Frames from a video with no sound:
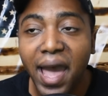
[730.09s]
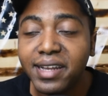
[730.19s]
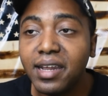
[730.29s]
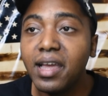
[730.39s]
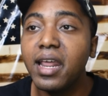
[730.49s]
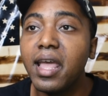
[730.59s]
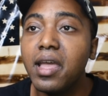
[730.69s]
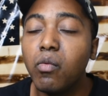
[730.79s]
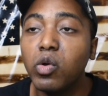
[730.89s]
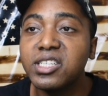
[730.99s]
Back
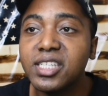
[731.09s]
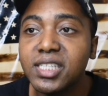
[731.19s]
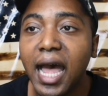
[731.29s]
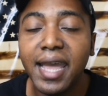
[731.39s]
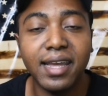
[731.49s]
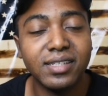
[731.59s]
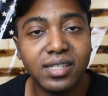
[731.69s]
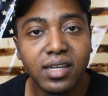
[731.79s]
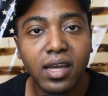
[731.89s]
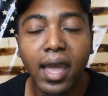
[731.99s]
then, it was
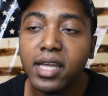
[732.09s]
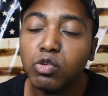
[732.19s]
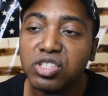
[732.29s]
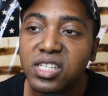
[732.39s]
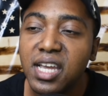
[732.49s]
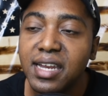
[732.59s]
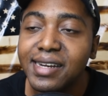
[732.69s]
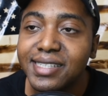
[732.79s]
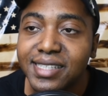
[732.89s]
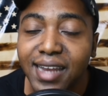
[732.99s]
science. And you
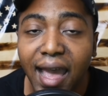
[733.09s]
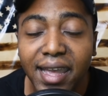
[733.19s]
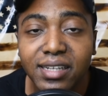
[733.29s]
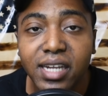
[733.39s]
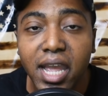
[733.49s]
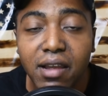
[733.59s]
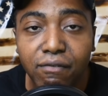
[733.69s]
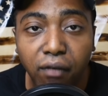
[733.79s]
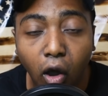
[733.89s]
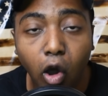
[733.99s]
see that the science
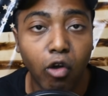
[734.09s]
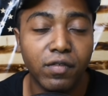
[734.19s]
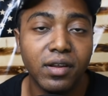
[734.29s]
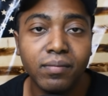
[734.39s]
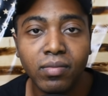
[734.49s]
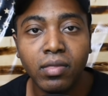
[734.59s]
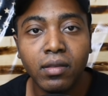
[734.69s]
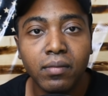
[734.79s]
evolved.